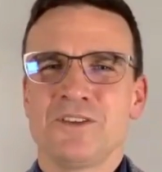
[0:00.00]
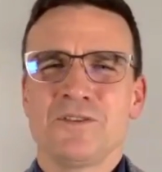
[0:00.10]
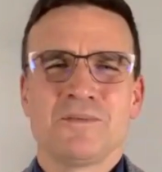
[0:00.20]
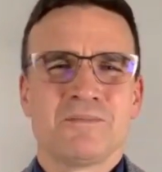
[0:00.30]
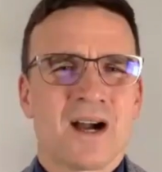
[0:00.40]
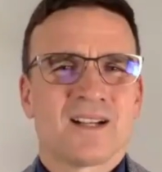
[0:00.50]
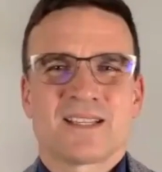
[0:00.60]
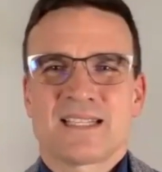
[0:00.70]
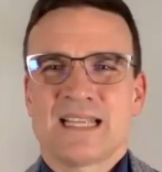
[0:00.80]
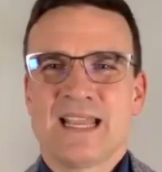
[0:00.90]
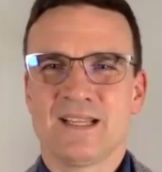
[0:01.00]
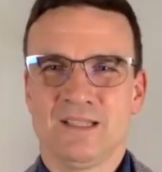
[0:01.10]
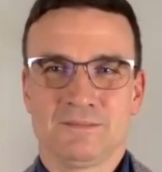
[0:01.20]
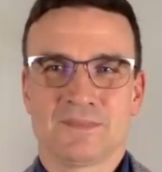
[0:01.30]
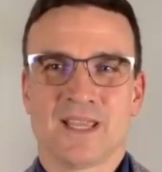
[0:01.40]
humongous
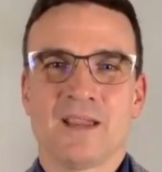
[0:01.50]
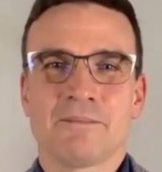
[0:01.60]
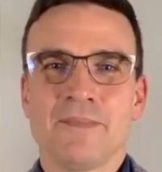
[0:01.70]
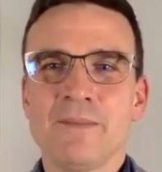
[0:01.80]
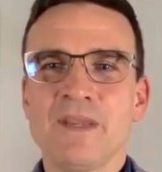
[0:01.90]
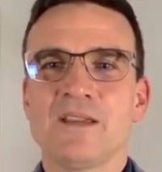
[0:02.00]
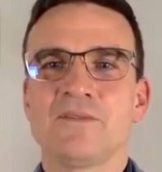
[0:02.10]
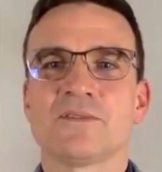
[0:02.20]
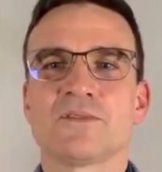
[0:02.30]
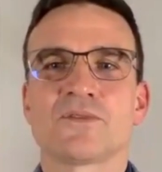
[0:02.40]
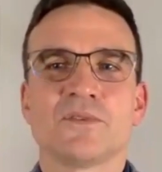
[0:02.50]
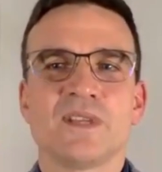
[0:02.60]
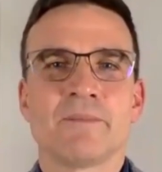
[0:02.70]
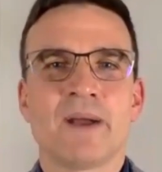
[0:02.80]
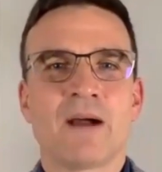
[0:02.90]
scale, okay? Maybe even through
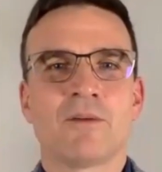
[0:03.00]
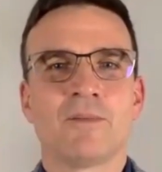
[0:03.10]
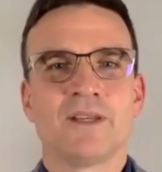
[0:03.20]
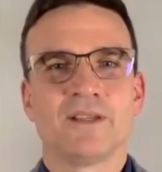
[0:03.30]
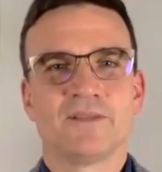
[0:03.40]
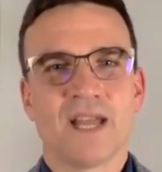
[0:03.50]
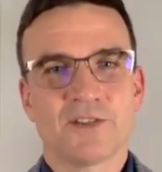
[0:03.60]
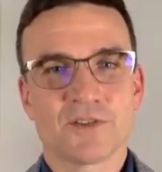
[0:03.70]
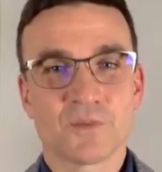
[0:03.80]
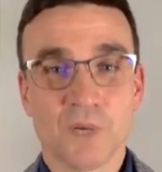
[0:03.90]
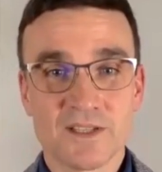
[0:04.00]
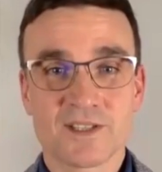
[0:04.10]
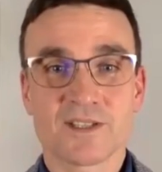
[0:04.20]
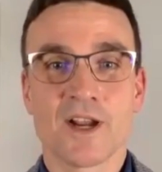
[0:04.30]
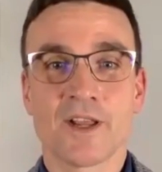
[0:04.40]
the empowerment of not just one
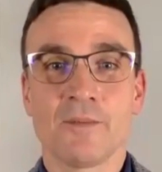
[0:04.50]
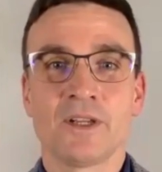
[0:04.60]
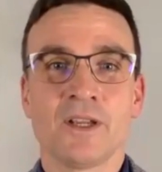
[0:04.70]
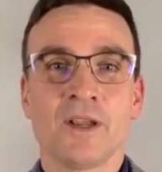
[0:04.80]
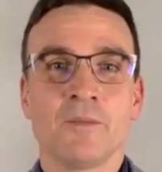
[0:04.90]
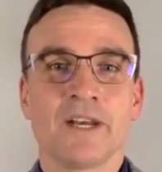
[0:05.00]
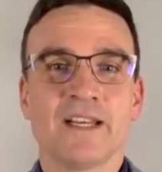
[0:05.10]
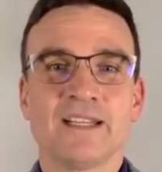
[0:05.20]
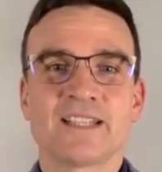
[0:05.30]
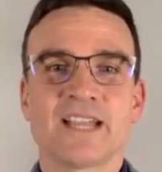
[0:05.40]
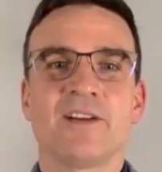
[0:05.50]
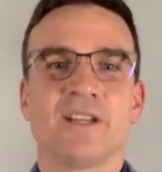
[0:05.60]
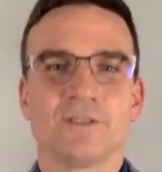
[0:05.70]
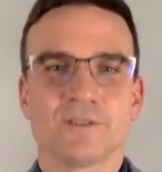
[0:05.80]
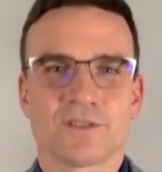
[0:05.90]
startup, but an entire
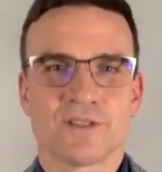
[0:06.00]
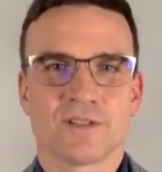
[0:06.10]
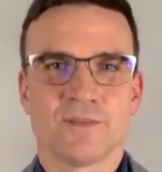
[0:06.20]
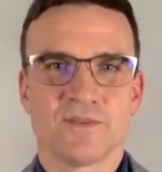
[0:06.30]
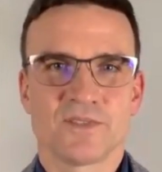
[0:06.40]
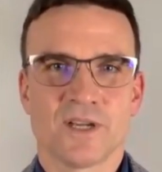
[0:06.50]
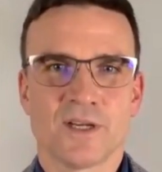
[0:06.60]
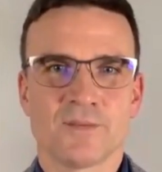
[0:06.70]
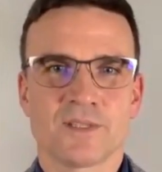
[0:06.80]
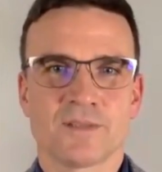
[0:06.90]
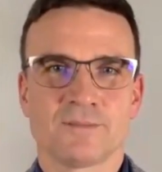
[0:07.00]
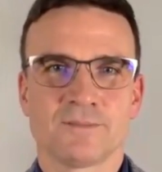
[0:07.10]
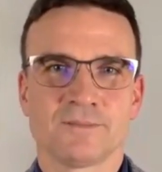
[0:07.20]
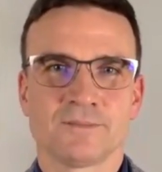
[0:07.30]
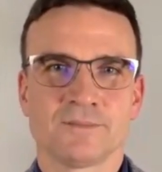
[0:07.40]
ecosystem of startups.
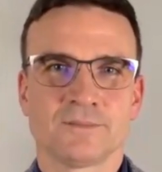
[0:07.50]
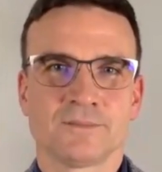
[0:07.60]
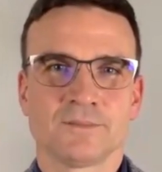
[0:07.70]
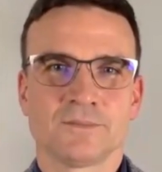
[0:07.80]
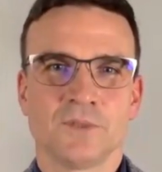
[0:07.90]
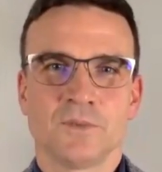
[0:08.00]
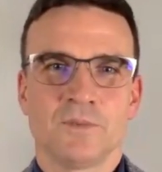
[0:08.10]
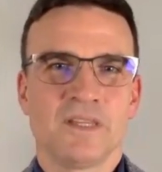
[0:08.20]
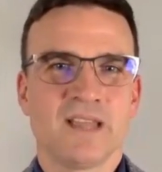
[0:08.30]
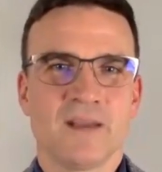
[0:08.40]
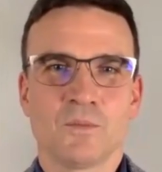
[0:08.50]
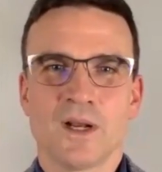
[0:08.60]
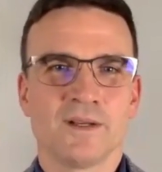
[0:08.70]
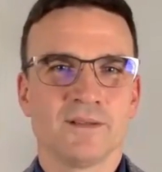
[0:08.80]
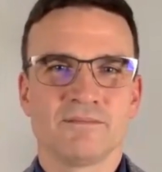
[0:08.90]
What would be that
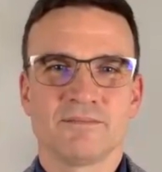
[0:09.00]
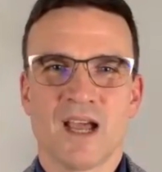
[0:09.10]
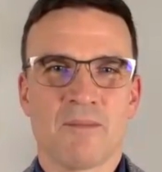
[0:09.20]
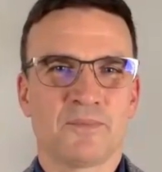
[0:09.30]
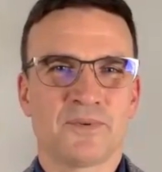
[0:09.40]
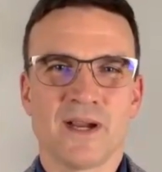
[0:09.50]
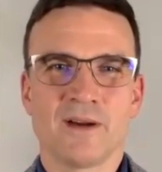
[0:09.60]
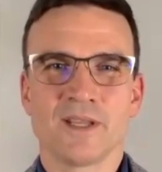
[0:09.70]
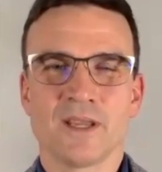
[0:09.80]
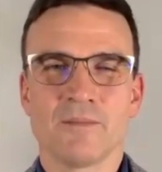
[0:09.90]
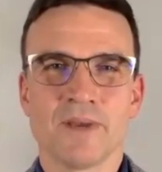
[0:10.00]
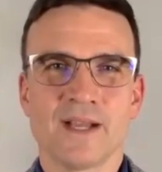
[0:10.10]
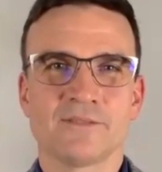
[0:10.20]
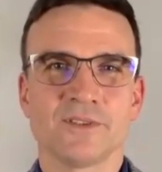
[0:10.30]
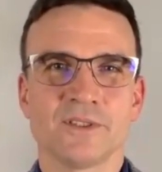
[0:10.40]
one top priority impact?